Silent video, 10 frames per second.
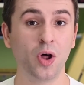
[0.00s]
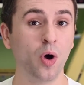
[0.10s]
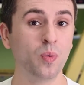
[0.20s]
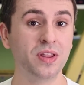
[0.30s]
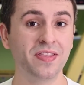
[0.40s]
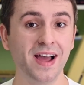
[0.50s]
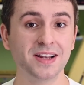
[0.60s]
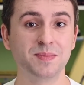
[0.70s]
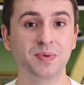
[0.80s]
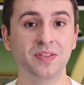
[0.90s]
not only
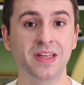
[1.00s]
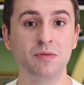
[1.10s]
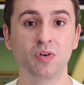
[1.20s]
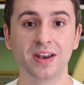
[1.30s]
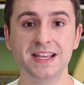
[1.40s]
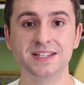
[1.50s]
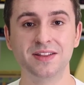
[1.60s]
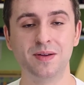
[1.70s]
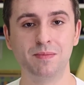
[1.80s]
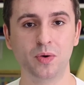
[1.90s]
that, but they released
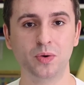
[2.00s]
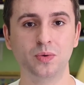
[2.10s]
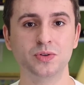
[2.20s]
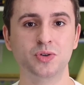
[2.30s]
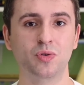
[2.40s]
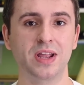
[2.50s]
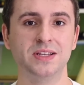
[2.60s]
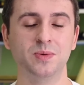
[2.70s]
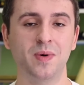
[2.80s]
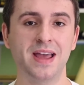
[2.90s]
the model straight
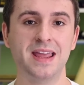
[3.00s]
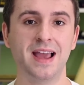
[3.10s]
away.